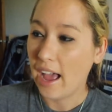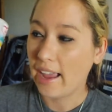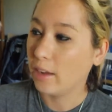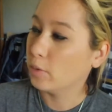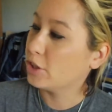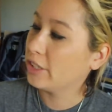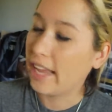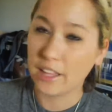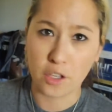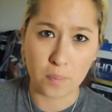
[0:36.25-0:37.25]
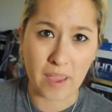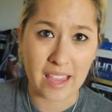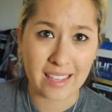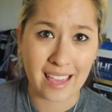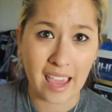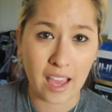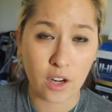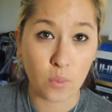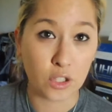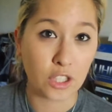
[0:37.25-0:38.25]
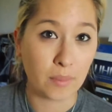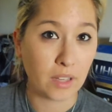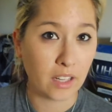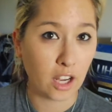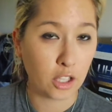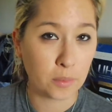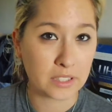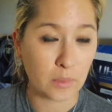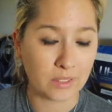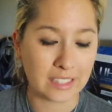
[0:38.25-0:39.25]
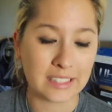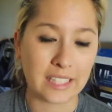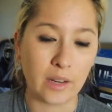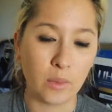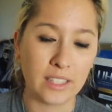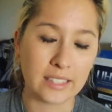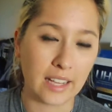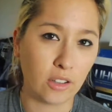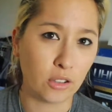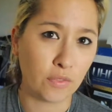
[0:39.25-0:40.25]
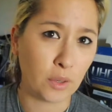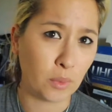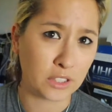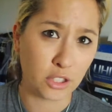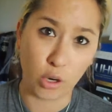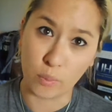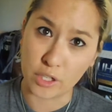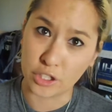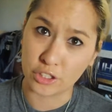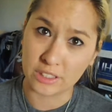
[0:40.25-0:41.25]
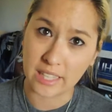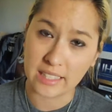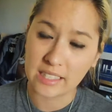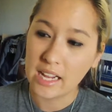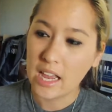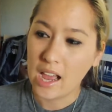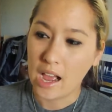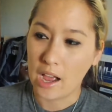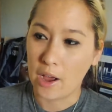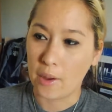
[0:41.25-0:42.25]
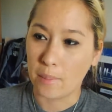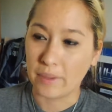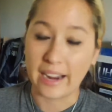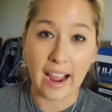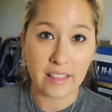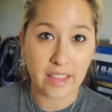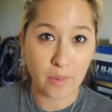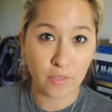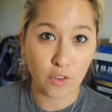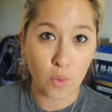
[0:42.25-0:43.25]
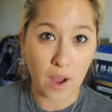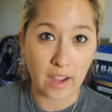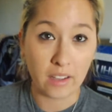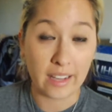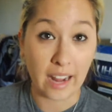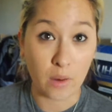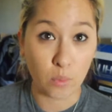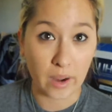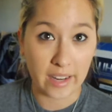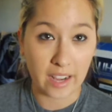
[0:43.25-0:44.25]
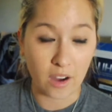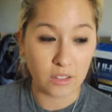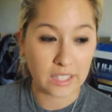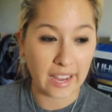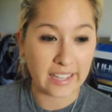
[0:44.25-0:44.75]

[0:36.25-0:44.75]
I originally had their pink can, which I'm not 100% what the scent was. I don't know if it was their original scent, but I had that one for a while, and I ran out.